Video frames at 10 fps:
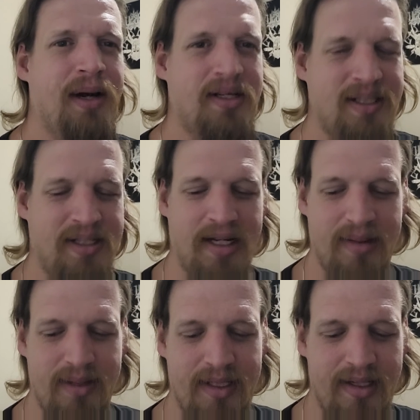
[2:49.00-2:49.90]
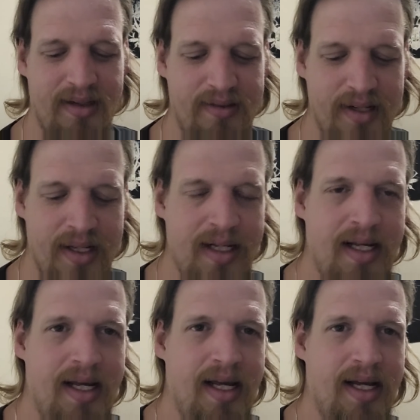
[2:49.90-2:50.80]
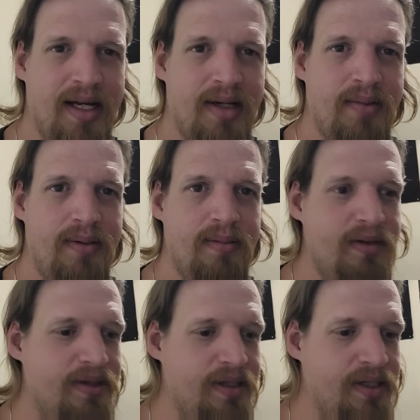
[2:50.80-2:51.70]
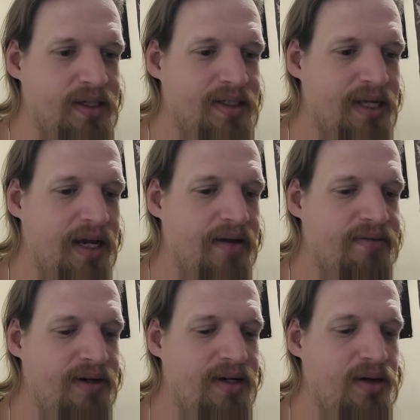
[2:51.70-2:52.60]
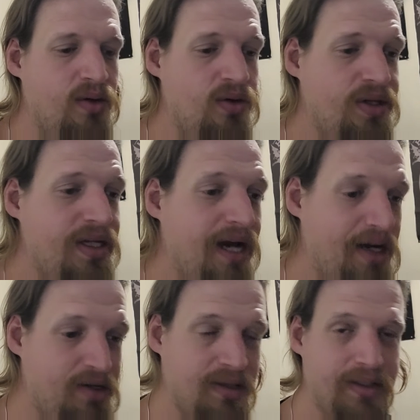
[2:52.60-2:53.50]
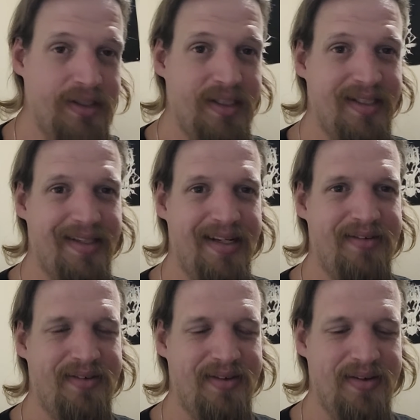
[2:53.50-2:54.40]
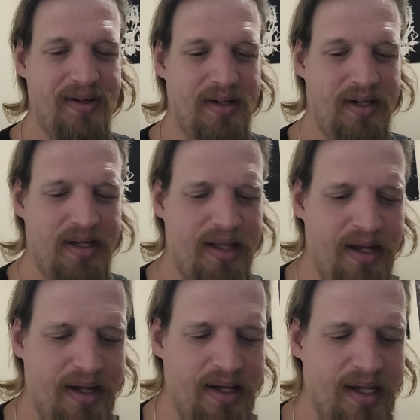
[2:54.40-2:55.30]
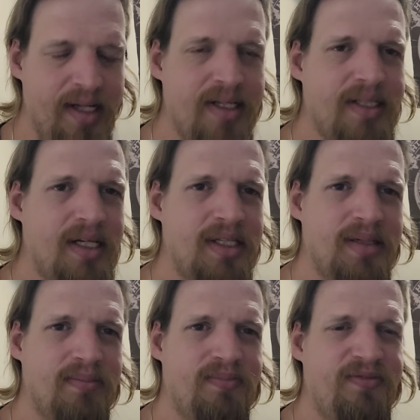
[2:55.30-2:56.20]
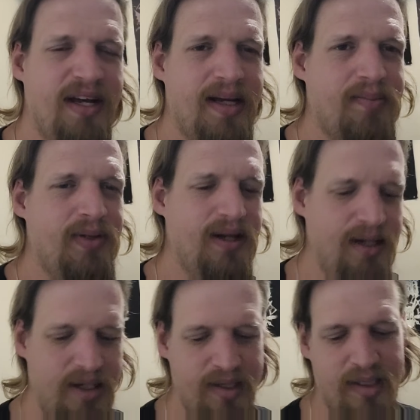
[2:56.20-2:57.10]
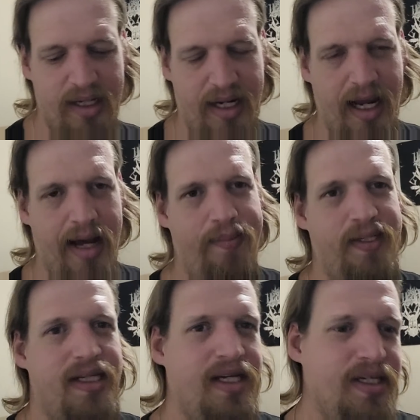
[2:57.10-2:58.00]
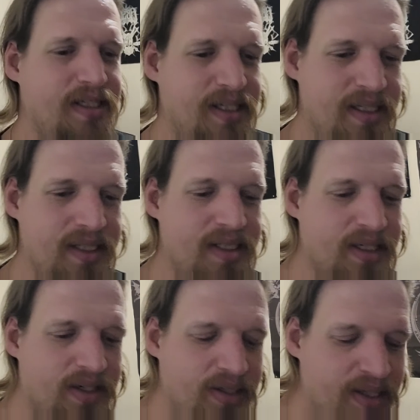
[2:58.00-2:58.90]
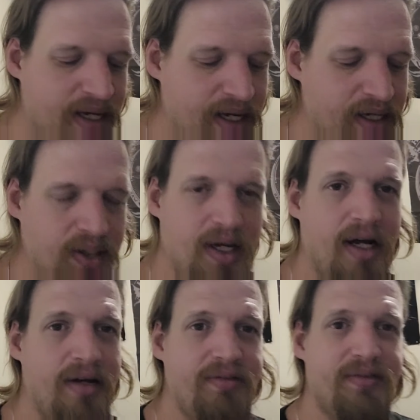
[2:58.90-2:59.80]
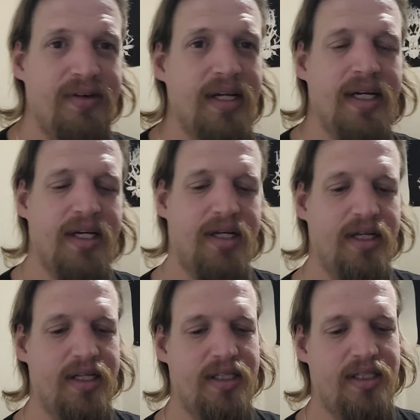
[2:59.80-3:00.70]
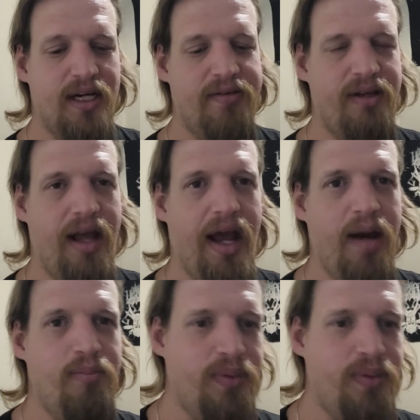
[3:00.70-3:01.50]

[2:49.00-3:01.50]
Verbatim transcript: past the time and stuff, and kill people and things. They have a uh, whole theatrical stuff going on. They tons of fake blood and decapitations and all that, and a lot of good stuff. They had